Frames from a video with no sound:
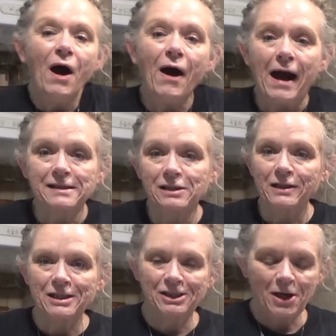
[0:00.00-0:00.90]
Alright, so
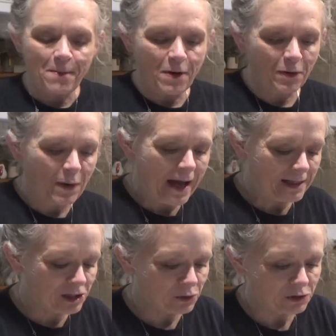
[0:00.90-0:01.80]
let's jump right
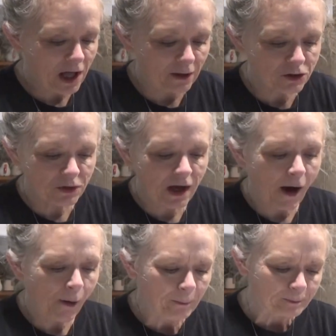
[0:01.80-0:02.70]
into a Dollar Tree
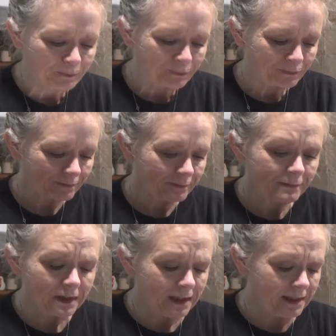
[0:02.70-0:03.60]
haul.
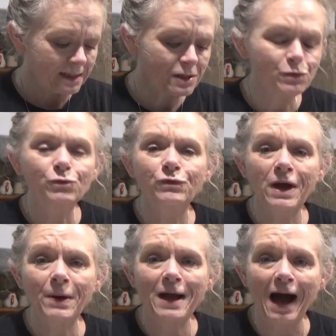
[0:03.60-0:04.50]
It is
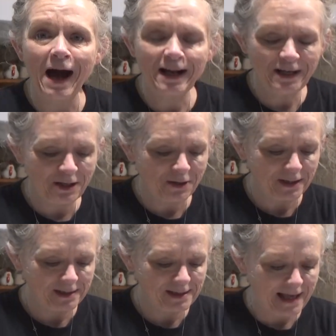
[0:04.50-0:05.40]
very hot here
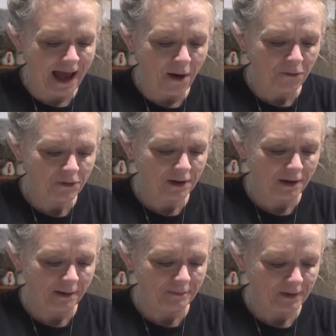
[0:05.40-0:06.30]
in the south.
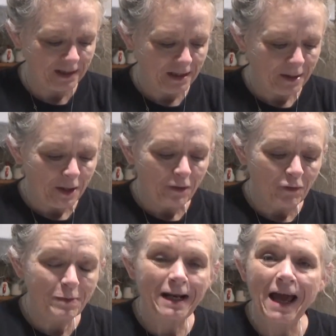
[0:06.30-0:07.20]
Um,
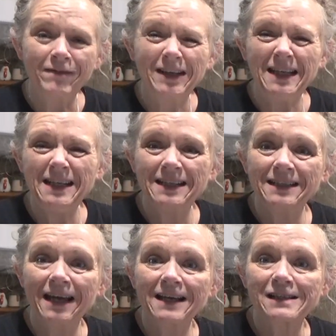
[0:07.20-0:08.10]
We've been having heat
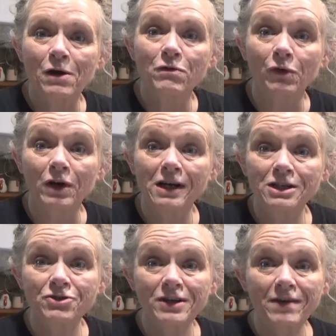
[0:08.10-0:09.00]
index over
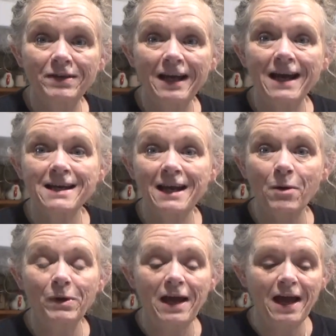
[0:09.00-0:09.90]
100 every day and
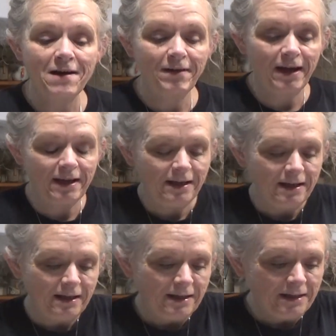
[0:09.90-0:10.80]
now we have a
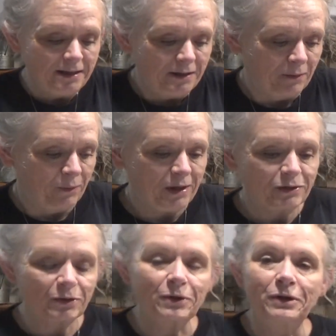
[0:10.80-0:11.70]

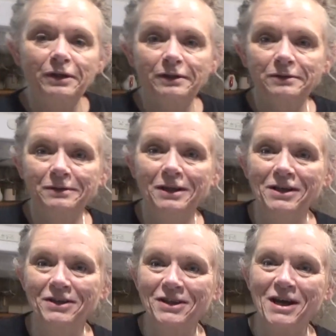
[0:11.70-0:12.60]
weather
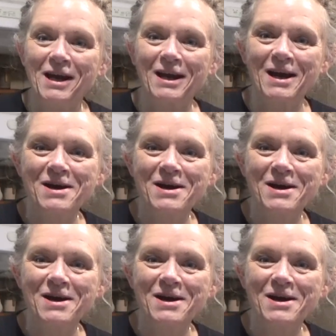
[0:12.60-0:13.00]
thing